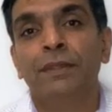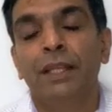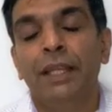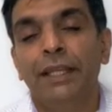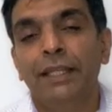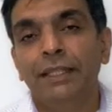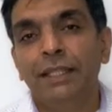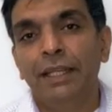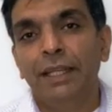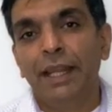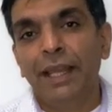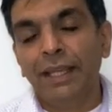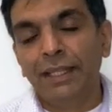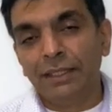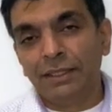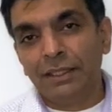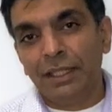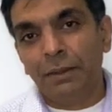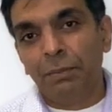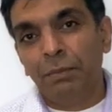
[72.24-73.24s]
In the next
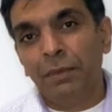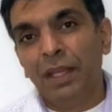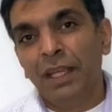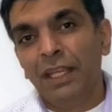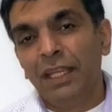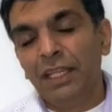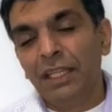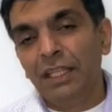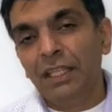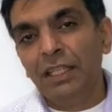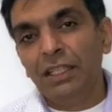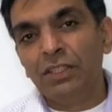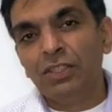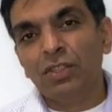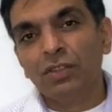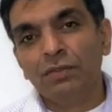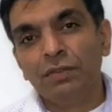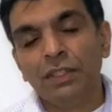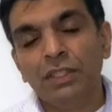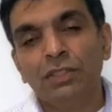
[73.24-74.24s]
step, each
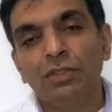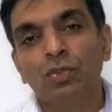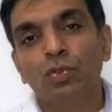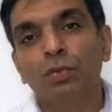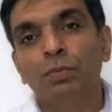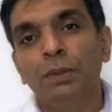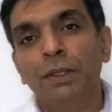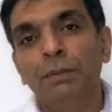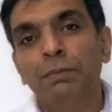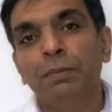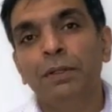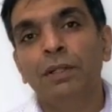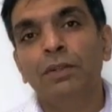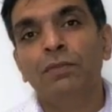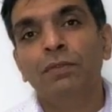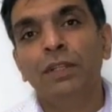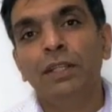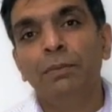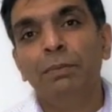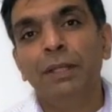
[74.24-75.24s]
of these 2 people
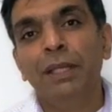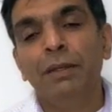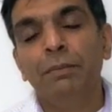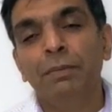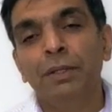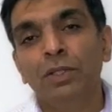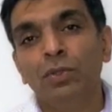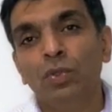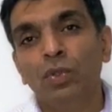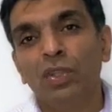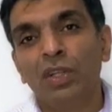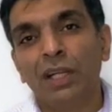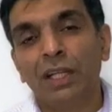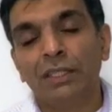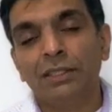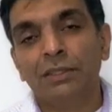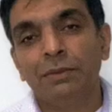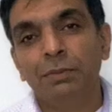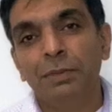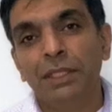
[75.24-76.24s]
will be able to
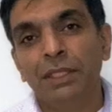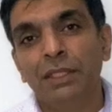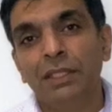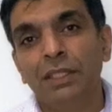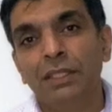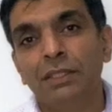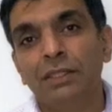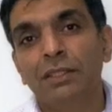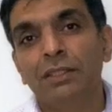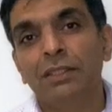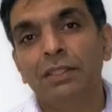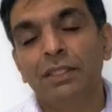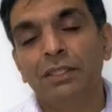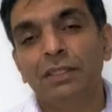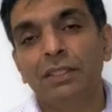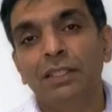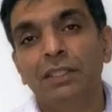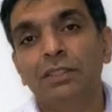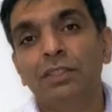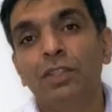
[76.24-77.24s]
transmit this
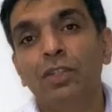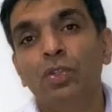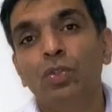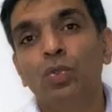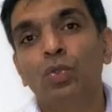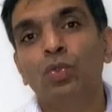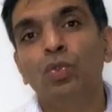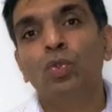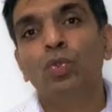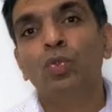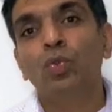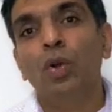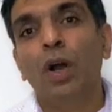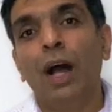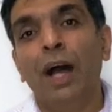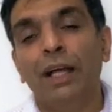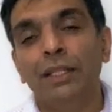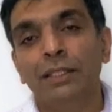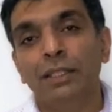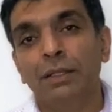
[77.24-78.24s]
disease to 2
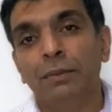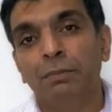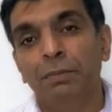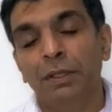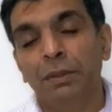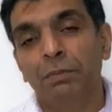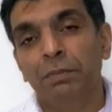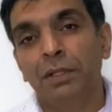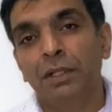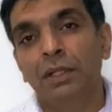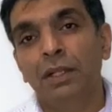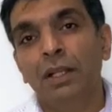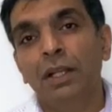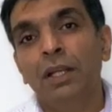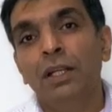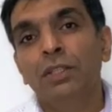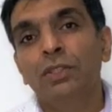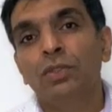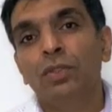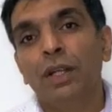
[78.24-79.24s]
other people.
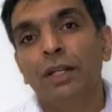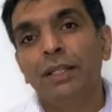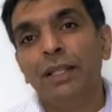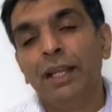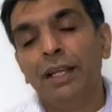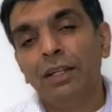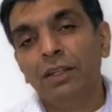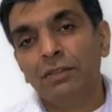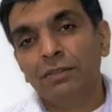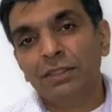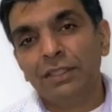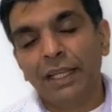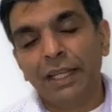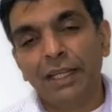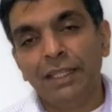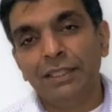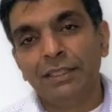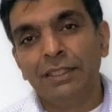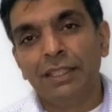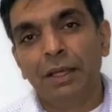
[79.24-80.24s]
So at the end of
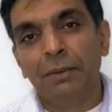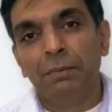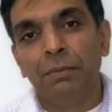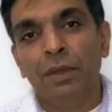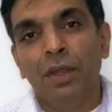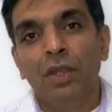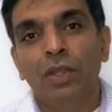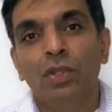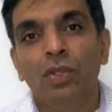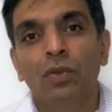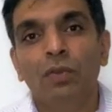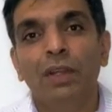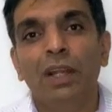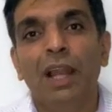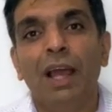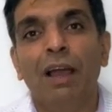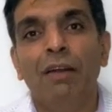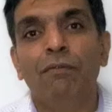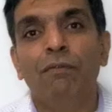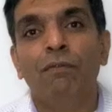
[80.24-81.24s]
second step, you will
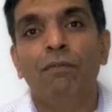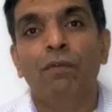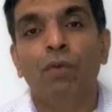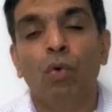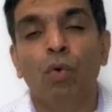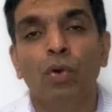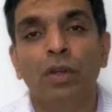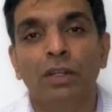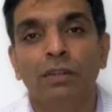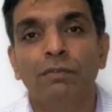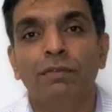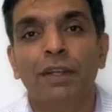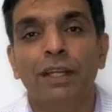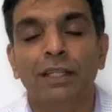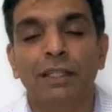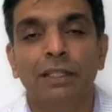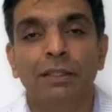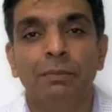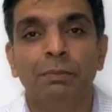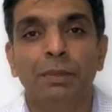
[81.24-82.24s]
have 4
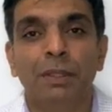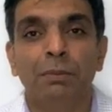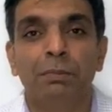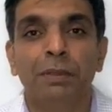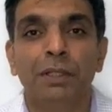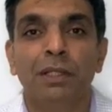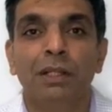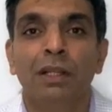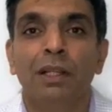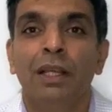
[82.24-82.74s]
infected people.